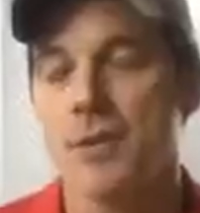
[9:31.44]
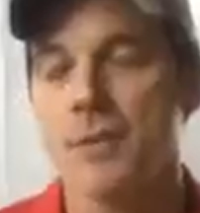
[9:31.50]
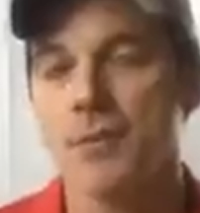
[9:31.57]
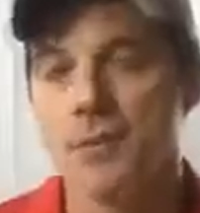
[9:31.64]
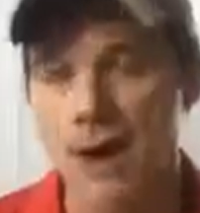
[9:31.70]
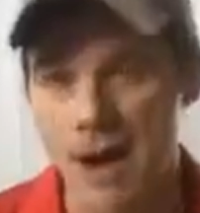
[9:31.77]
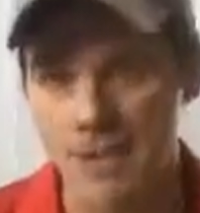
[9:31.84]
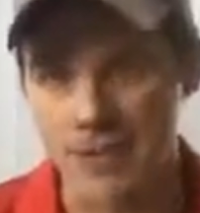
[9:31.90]

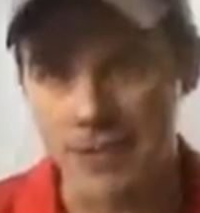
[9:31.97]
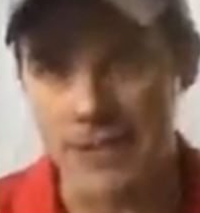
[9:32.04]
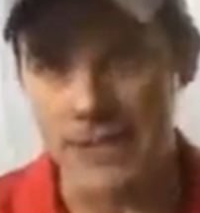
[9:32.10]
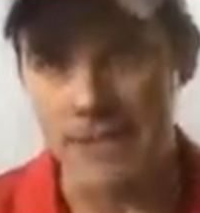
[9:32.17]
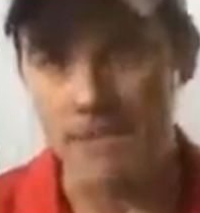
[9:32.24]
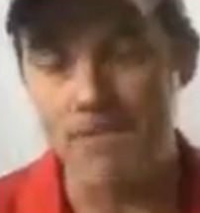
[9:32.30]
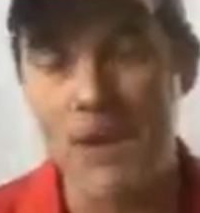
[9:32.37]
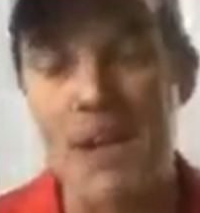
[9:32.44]
properly.
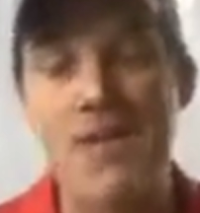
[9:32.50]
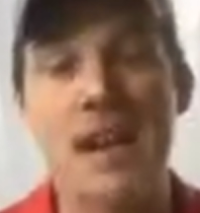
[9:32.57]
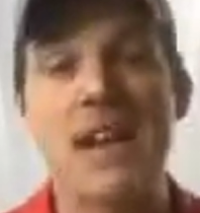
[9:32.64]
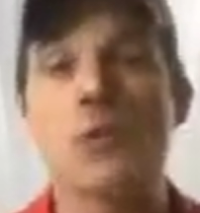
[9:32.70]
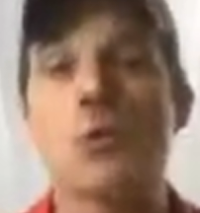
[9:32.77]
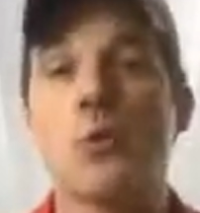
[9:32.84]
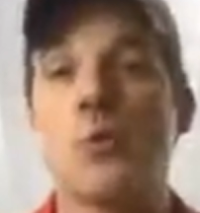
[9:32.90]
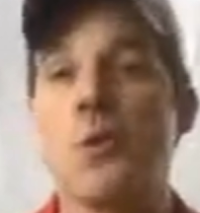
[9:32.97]
And
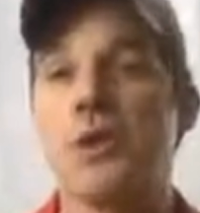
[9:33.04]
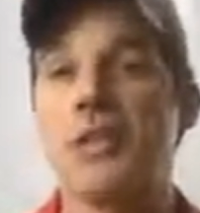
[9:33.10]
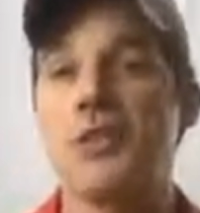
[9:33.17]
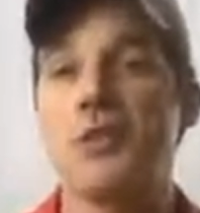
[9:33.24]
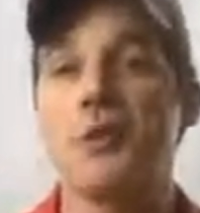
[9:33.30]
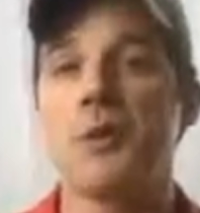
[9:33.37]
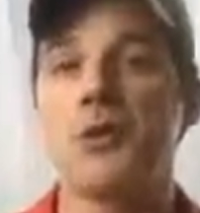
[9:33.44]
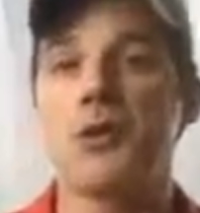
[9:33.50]
that's what we wanna
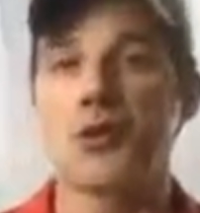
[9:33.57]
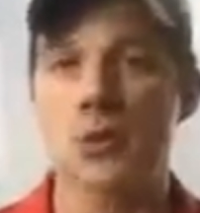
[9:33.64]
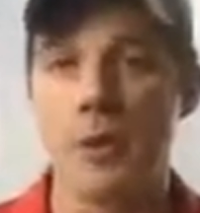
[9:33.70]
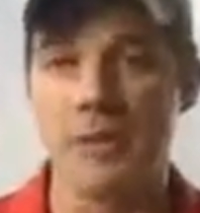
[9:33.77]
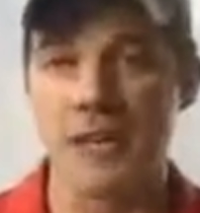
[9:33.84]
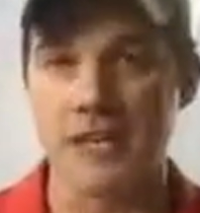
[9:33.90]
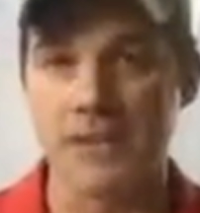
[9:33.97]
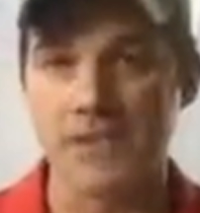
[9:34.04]
do in
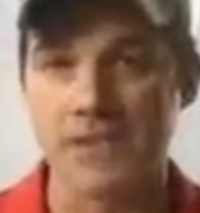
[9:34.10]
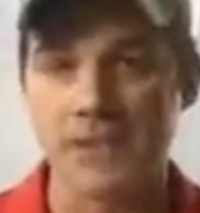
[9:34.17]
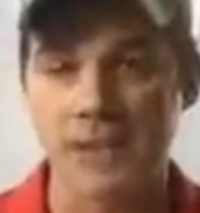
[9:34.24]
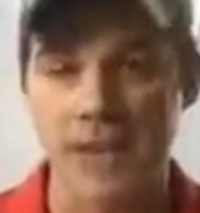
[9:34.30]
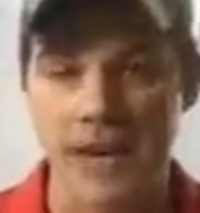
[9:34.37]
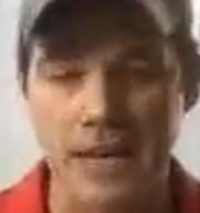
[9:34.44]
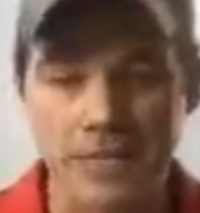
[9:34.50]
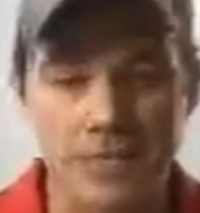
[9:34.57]
swimming,
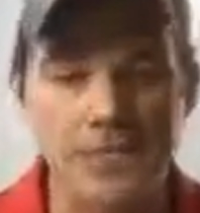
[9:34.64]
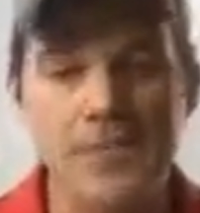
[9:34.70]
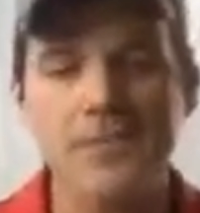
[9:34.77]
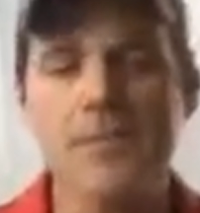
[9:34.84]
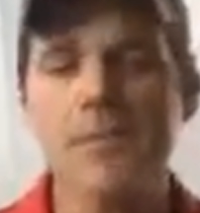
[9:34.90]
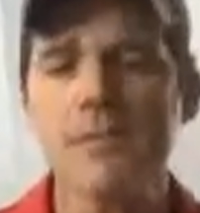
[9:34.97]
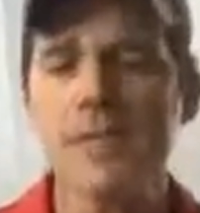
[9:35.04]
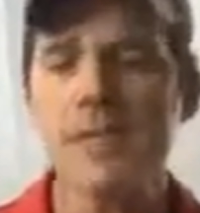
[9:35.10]
okay?
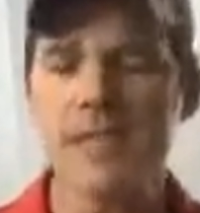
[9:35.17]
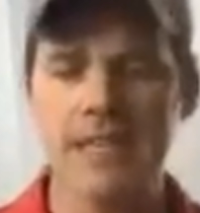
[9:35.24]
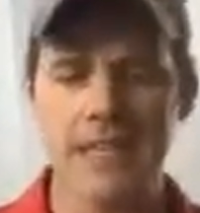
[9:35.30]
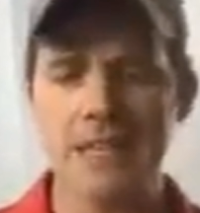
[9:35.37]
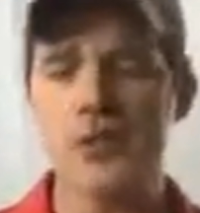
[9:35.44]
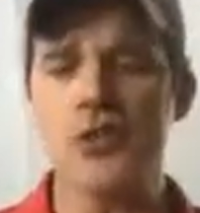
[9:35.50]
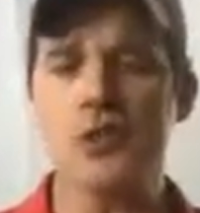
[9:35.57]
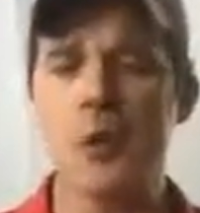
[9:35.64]

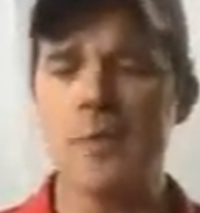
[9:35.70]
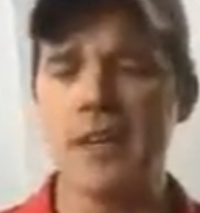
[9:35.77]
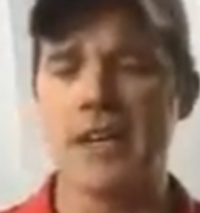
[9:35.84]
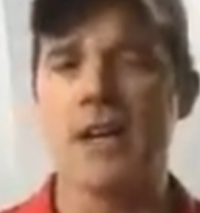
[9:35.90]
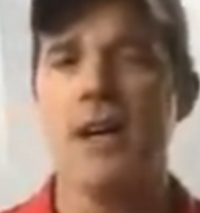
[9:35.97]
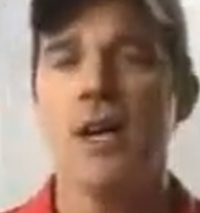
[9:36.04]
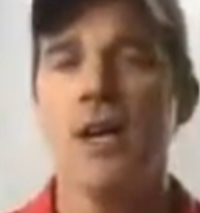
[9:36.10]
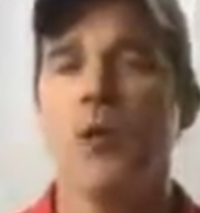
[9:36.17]
In swimming,
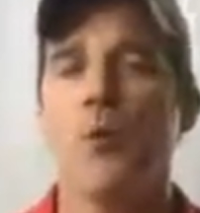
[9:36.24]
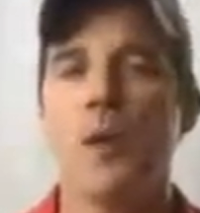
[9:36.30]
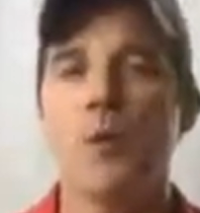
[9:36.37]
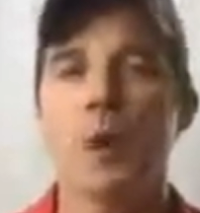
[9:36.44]
we